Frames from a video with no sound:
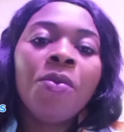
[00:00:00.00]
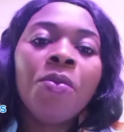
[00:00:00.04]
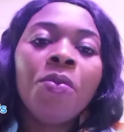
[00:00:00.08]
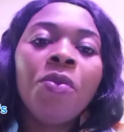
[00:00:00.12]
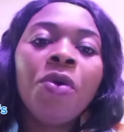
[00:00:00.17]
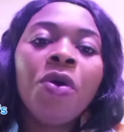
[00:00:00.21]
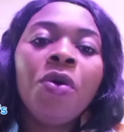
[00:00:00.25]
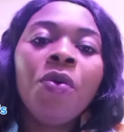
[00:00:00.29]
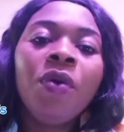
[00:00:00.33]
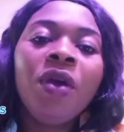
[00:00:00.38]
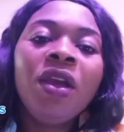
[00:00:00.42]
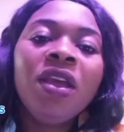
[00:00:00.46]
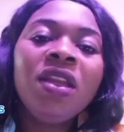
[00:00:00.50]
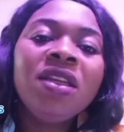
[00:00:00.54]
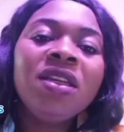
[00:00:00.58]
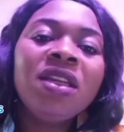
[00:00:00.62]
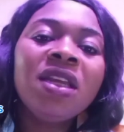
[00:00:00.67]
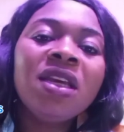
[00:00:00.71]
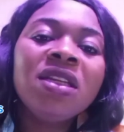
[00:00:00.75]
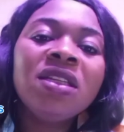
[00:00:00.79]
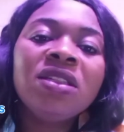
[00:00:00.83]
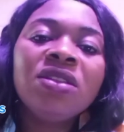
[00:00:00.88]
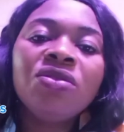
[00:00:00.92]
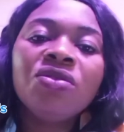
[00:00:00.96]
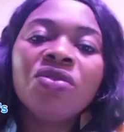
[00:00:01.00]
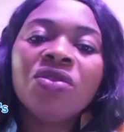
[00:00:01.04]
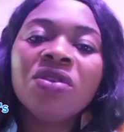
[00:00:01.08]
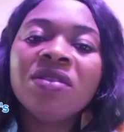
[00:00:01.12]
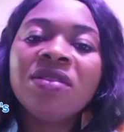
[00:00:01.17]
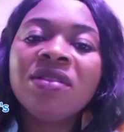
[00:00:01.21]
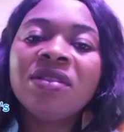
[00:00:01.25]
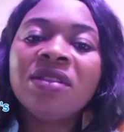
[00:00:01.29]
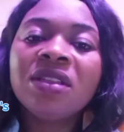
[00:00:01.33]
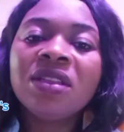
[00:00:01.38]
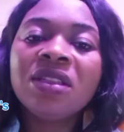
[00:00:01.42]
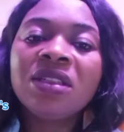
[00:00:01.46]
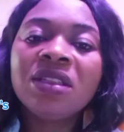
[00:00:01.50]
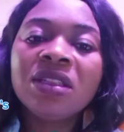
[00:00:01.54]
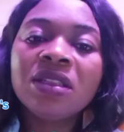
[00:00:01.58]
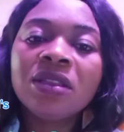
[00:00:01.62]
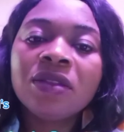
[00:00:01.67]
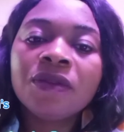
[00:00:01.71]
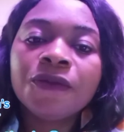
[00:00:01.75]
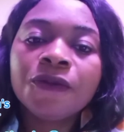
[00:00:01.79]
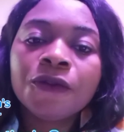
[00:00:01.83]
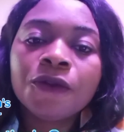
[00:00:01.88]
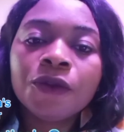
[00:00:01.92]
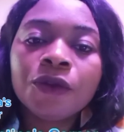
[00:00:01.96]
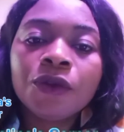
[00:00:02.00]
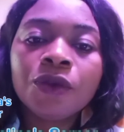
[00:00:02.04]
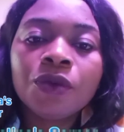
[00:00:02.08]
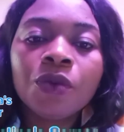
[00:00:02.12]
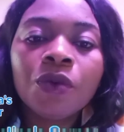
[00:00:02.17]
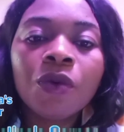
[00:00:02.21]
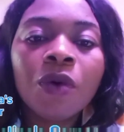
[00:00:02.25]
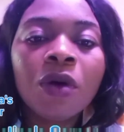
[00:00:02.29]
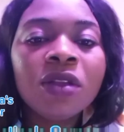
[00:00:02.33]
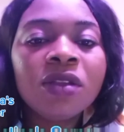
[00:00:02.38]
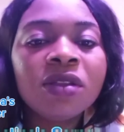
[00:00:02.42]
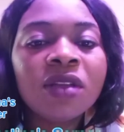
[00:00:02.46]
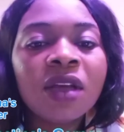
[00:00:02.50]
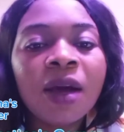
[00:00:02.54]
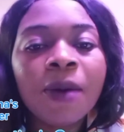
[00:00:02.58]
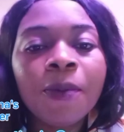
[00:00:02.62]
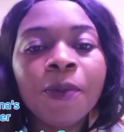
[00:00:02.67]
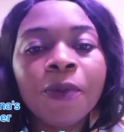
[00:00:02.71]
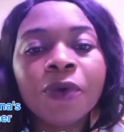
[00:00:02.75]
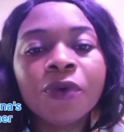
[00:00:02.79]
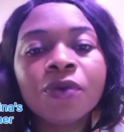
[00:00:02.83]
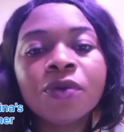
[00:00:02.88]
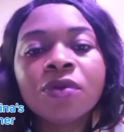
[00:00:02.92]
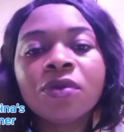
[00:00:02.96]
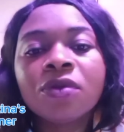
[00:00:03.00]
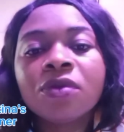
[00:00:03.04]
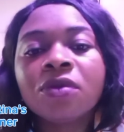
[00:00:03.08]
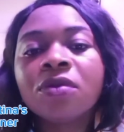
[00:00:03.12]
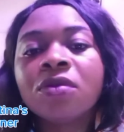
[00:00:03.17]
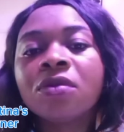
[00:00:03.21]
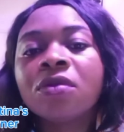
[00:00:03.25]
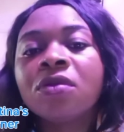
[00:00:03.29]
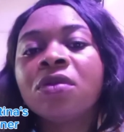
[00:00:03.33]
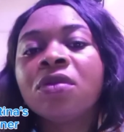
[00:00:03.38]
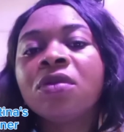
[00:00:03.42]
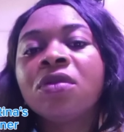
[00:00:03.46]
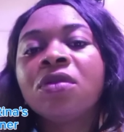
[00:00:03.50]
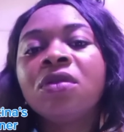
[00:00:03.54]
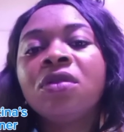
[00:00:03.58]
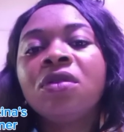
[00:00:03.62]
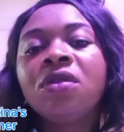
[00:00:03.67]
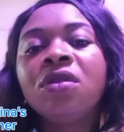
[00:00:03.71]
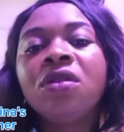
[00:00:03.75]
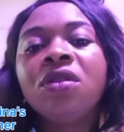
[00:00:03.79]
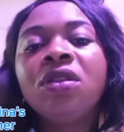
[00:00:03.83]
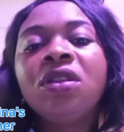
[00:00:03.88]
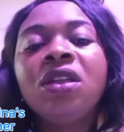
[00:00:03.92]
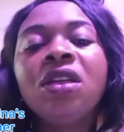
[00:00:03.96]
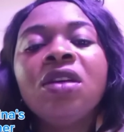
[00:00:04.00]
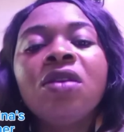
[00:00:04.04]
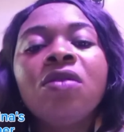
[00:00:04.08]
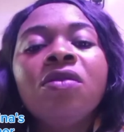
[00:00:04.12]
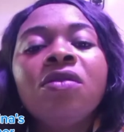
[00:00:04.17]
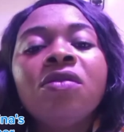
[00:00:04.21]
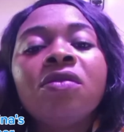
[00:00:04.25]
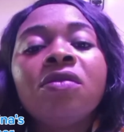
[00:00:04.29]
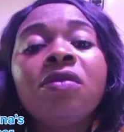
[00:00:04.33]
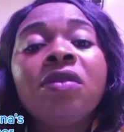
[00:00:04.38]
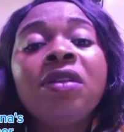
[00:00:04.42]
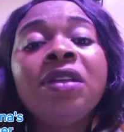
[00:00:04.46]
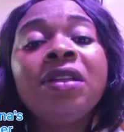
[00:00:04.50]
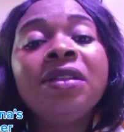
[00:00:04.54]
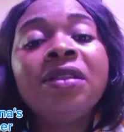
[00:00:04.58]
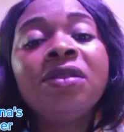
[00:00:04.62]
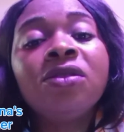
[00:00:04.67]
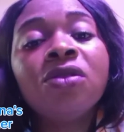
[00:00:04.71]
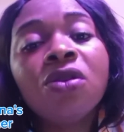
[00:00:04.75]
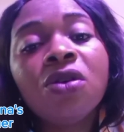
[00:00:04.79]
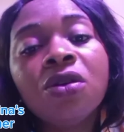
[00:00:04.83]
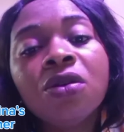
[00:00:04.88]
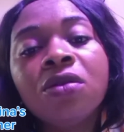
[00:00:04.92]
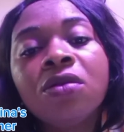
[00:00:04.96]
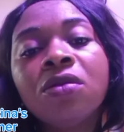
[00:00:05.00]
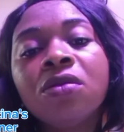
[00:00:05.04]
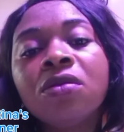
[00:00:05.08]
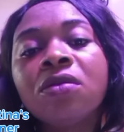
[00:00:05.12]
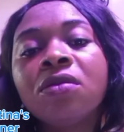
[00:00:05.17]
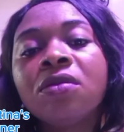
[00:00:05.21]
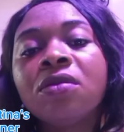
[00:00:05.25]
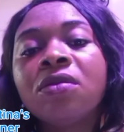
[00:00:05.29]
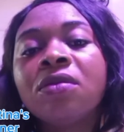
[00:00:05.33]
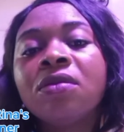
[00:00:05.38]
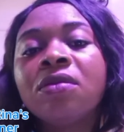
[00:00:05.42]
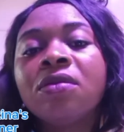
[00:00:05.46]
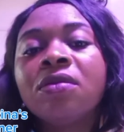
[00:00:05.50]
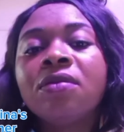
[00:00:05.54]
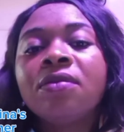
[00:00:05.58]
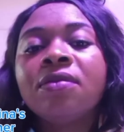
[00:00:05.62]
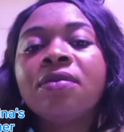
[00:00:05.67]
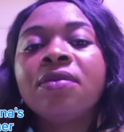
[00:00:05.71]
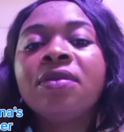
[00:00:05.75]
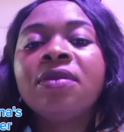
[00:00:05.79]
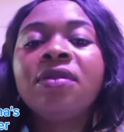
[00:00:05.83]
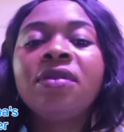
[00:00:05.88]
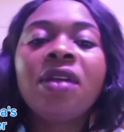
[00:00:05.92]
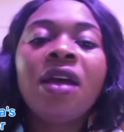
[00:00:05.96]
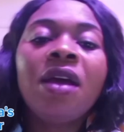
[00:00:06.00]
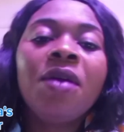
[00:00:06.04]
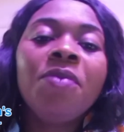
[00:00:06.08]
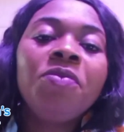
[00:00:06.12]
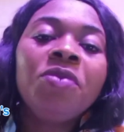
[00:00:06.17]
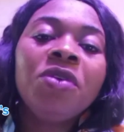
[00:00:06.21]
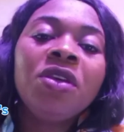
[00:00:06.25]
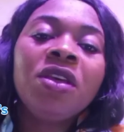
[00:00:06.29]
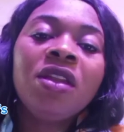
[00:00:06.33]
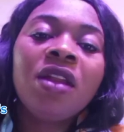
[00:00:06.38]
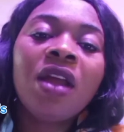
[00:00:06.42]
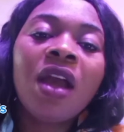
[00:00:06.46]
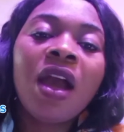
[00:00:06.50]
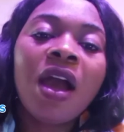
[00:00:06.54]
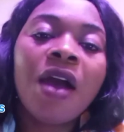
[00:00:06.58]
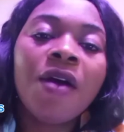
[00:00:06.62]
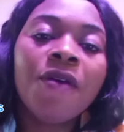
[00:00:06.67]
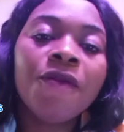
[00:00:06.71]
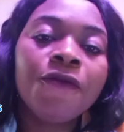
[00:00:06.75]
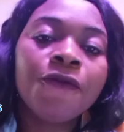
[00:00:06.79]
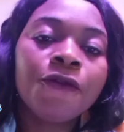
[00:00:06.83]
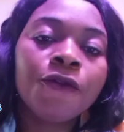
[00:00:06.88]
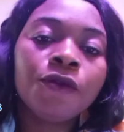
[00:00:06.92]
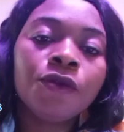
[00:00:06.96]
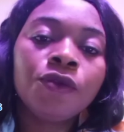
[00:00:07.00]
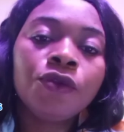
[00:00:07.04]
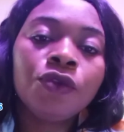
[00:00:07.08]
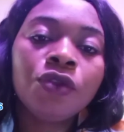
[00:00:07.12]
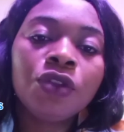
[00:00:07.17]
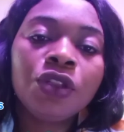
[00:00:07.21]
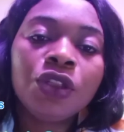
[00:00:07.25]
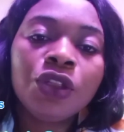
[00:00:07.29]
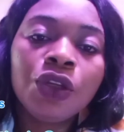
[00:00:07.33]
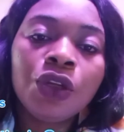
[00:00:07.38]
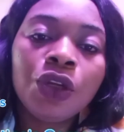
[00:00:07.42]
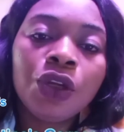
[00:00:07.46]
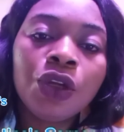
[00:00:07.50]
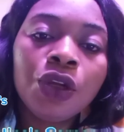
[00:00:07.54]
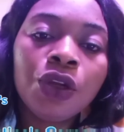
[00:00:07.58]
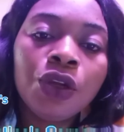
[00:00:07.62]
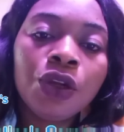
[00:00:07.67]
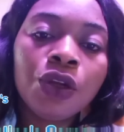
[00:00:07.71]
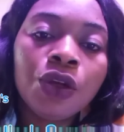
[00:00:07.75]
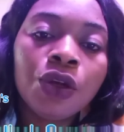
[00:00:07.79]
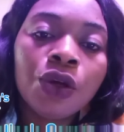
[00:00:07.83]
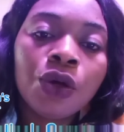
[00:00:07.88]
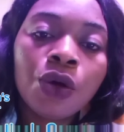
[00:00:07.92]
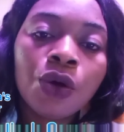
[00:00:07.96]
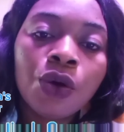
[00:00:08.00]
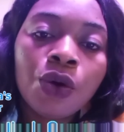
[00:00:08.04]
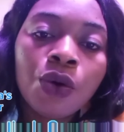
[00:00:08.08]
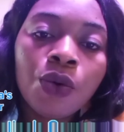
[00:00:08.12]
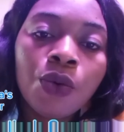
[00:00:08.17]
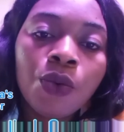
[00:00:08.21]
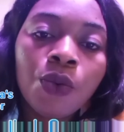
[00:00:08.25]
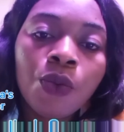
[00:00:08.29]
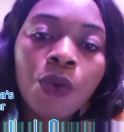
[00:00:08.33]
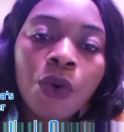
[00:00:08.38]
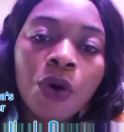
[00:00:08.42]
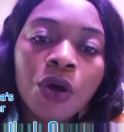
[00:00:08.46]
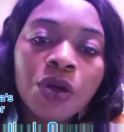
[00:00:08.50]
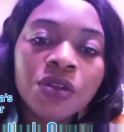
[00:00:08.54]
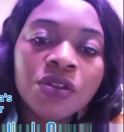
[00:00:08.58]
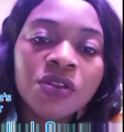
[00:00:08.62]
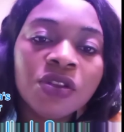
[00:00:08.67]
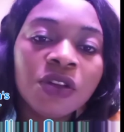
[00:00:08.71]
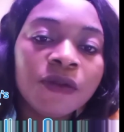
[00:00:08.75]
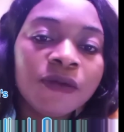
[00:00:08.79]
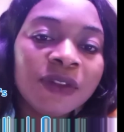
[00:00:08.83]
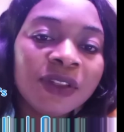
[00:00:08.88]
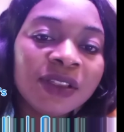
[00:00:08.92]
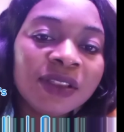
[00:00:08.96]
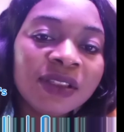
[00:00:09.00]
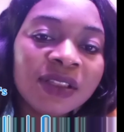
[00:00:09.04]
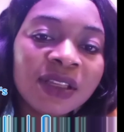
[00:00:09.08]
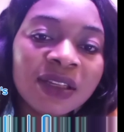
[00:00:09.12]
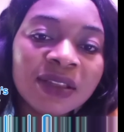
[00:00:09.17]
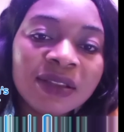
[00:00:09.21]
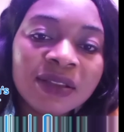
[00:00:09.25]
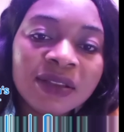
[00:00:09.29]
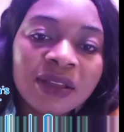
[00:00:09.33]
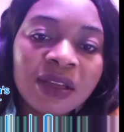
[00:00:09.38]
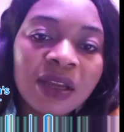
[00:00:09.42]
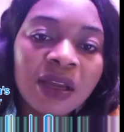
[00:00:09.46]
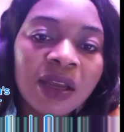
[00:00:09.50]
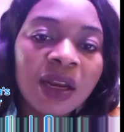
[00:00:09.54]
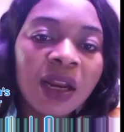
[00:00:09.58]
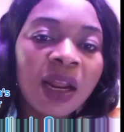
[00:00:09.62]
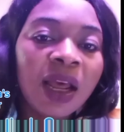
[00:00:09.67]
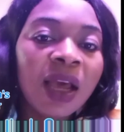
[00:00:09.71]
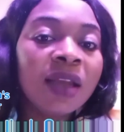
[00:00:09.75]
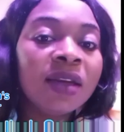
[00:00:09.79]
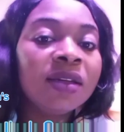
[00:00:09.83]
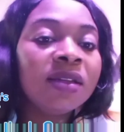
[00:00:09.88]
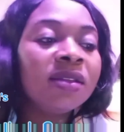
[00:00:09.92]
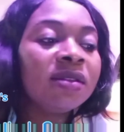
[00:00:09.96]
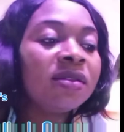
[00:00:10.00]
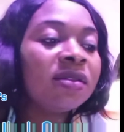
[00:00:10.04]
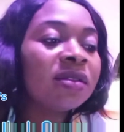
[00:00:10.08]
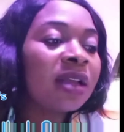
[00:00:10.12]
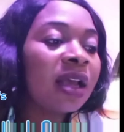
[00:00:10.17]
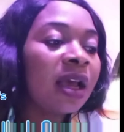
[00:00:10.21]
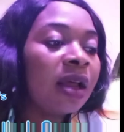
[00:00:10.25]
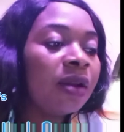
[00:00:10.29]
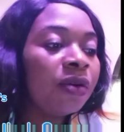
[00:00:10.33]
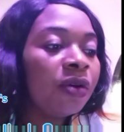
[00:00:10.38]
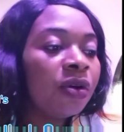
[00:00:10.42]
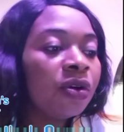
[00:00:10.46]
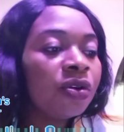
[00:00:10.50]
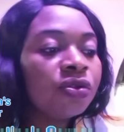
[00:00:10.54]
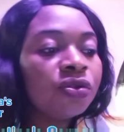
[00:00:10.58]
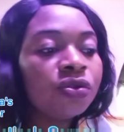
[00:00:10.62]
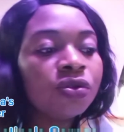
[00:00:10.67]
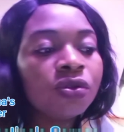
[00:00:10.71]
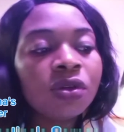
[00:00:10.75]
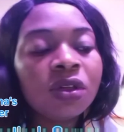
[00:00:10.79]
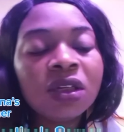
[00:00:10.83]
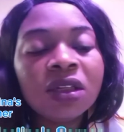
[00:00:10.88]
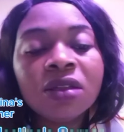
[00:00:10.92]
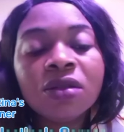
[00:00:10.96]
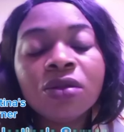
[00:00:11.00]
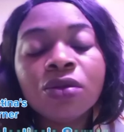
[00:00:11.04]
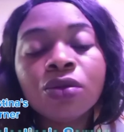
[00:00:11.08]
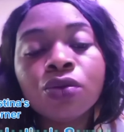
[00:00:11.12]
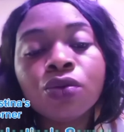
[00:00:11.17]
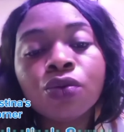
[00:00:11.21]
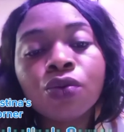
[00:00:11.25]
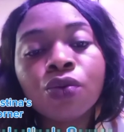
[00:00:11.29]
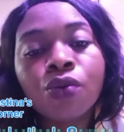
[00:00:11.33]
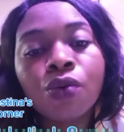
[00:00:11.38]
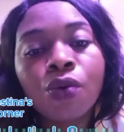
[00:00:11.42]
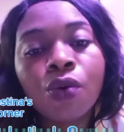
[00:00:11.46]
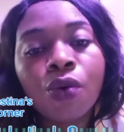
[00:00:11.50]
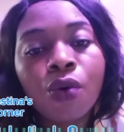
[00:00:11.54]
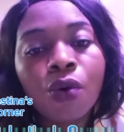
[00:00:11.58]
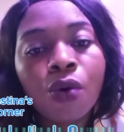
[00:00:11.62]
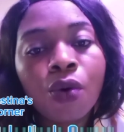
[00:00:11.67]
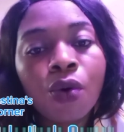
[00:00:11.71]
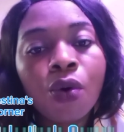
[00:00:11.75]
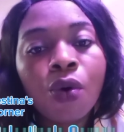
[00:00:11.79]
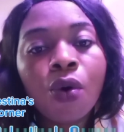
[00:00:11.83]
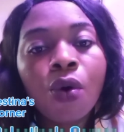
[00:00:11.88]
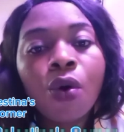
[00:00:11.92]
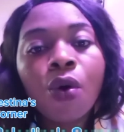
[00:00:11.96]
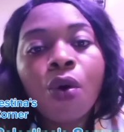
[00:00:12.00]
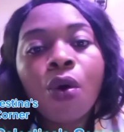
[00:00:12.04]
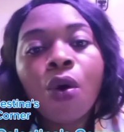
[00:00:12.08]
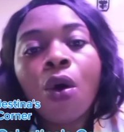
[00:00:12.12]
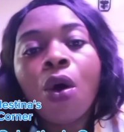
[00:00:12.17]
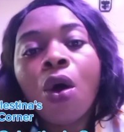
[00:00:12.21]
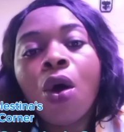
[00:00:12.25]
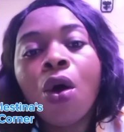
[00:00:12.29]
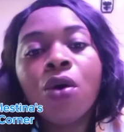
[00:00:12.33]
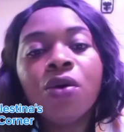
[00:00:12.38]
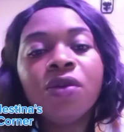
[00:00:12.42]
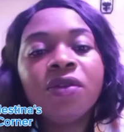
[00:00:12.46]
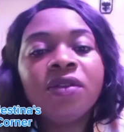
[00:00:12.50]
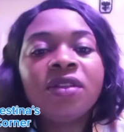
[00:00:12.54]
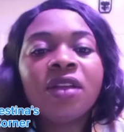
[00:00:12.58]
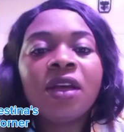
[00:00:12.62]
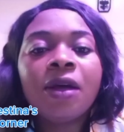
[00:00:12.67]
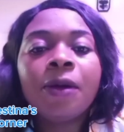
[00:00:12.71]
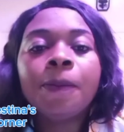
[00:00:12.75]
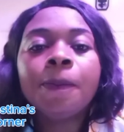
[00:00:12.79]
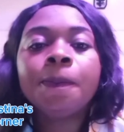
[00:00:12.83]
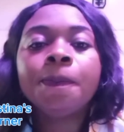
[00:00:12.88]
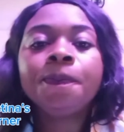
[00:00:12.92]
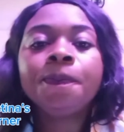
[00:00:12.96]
But when they did not see this food, what happens? They in turn start being harmful to the walls of the intestine, and this can also lead to ulcer.